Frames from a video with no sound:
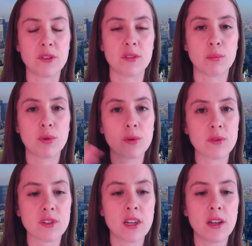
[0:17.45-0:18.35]
to
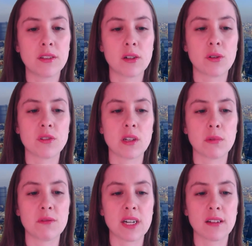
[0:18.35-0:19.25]
support the
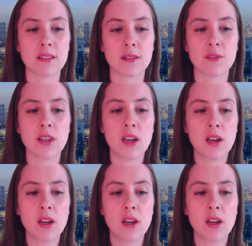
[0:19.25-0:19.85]
long-term objectives.